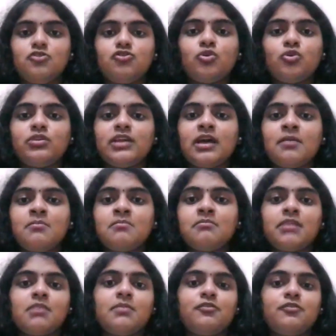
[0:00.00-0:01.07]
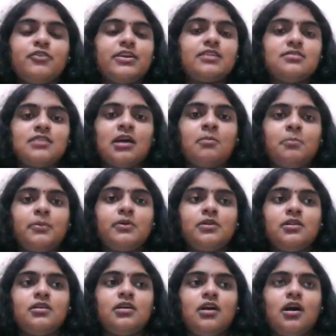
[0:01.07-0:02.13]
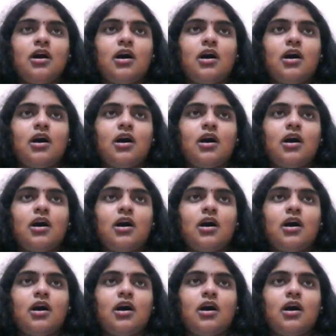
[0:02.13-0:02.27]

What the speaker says: Show them, maybe, for example,